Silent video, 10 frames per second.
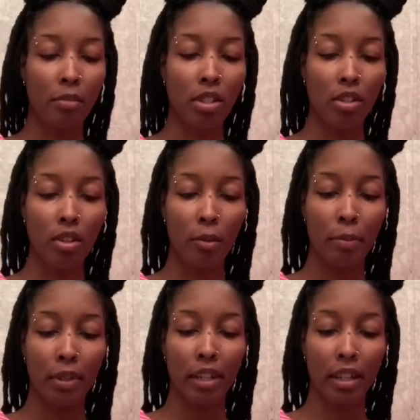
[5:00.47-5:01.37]
just gonna
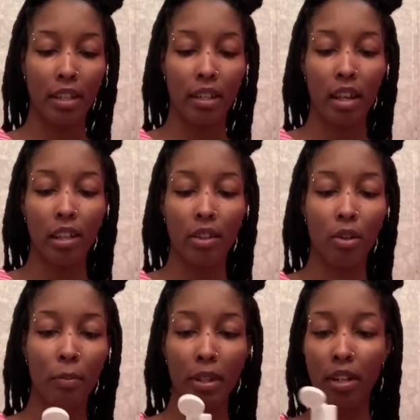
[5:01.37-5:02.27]
put a
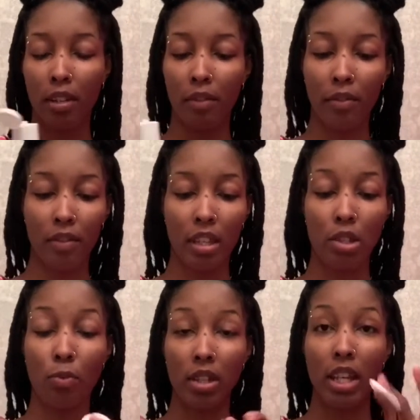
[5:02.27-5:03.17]
little bit of
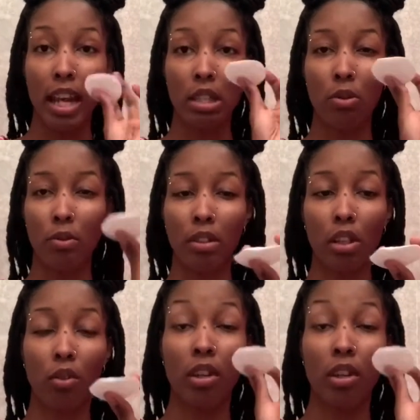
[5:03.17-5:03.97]
this witch hazel on the little